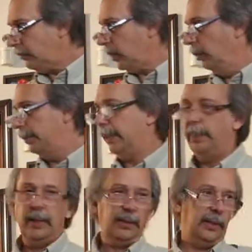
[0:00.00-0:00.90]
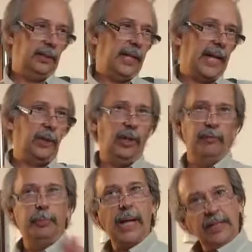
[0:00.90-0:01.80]
will be in a category
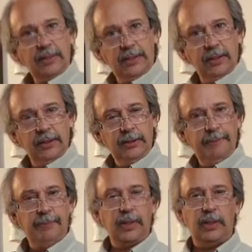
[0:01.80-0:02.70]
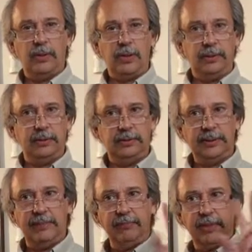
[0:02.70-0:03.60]
of practical, or let's
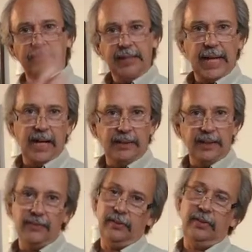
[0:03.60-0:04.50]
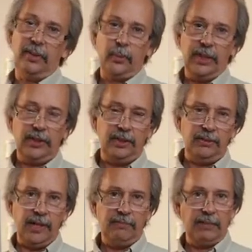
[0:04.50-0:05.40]
say the reality of the situation,
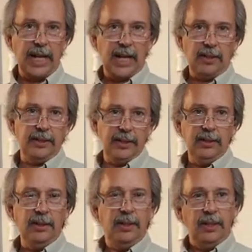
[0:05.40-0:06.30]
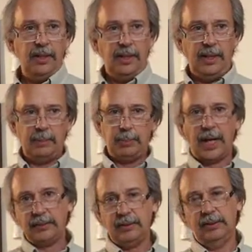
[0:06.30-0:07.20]
right? Reality and
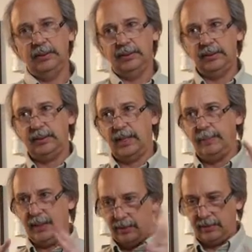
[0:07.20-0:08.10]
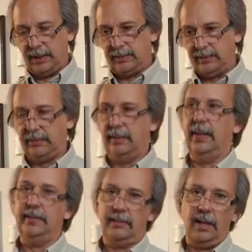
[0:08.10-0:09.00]
practical. It's just going to be
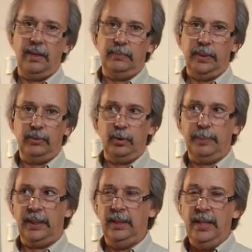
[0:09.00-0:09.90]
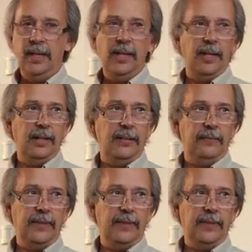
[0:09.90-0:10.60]
that's all one grouping of